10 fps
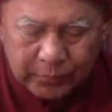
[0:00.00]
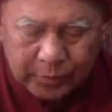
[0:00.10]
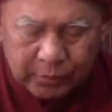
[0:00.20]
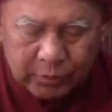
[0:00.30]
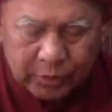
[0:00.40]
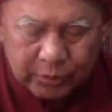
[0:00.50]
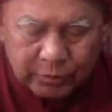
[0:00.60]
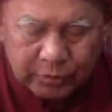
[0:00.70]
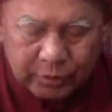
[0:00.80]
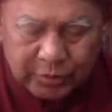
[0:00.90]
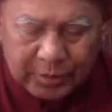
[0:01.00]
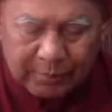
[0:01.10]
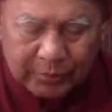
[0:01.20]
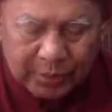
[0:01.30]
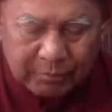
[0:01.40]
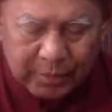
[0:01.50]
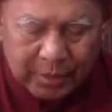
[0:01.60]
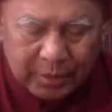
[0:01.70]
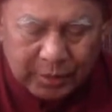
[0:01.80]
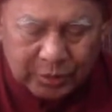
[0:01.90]
You thought you saw something,
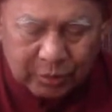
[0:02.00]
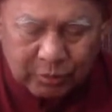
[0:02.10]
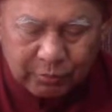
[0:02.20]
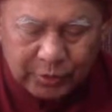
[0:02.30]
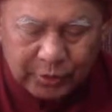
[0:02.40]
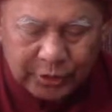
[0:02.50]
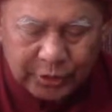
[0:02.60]
but it's already